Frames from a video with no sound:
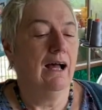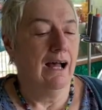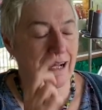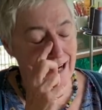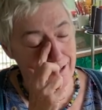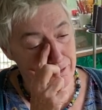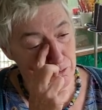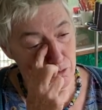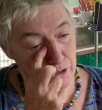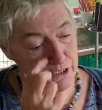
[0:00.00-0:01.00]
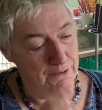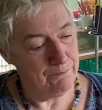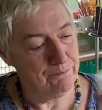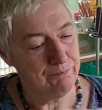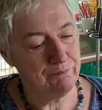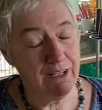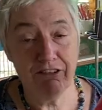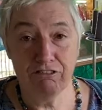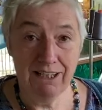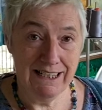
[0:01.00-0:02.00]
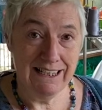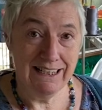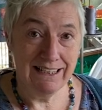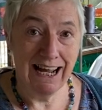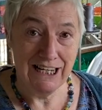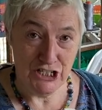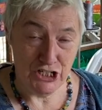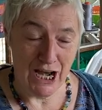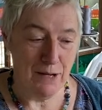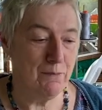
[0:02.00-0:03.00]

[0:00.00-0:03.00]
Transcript: And I thought, they're a really nice shape,